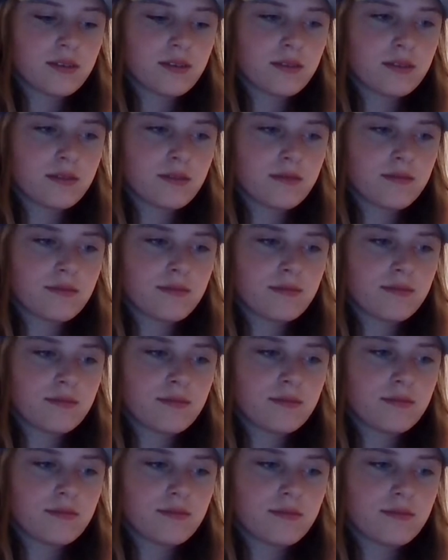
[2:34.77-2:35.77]

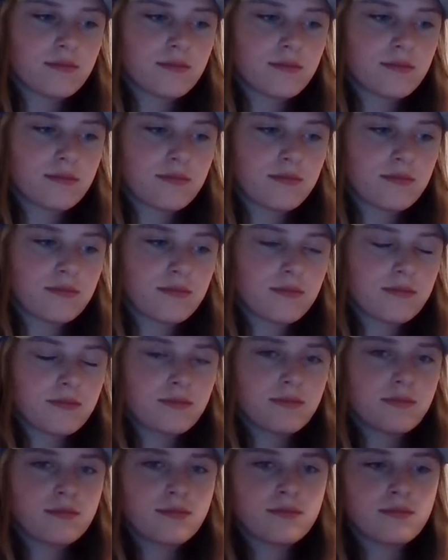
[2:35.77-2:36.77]

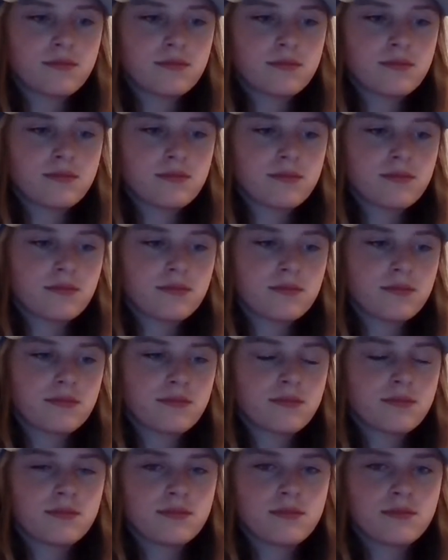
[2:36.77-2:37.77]

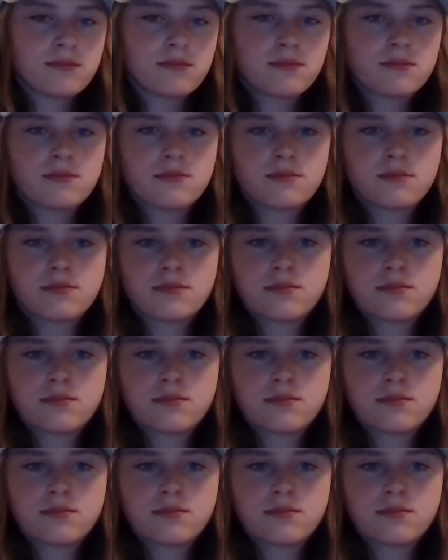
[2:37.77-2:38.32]
No one is speaking in this clip.